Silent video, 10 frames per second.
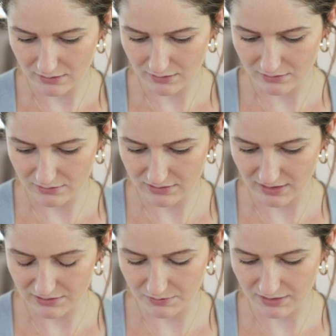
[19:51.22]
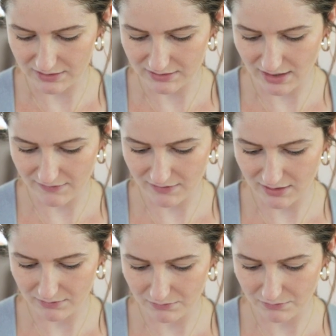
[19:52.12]
They're size
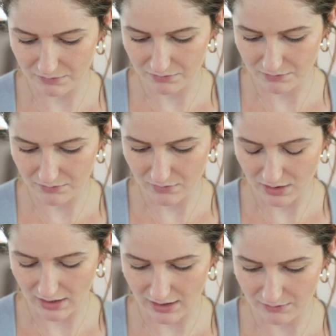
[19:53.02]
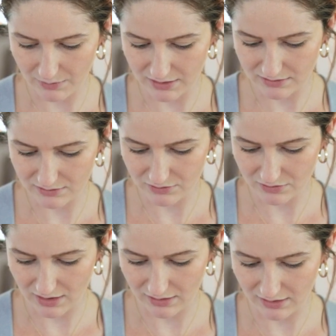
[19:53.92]
27, high-waisted
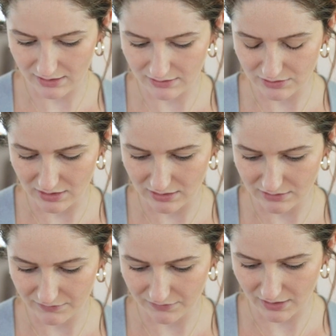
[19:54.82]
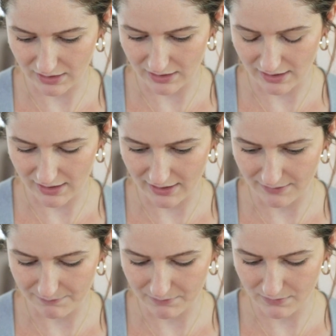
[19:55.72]
straight leg jeans, frayed
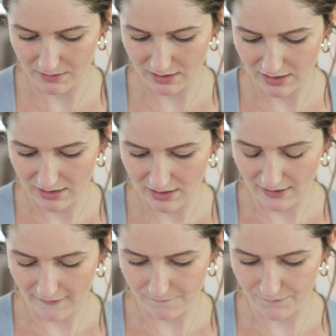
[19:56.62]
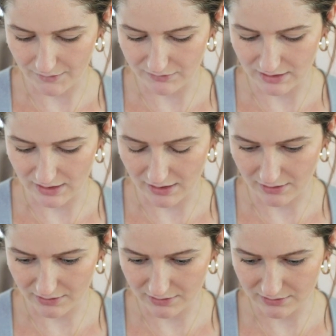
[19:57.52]
hem,
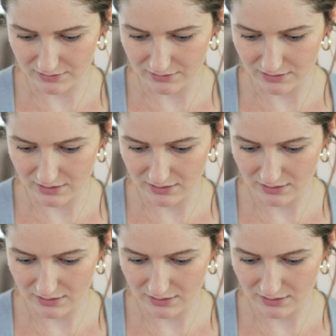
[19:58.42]
$50.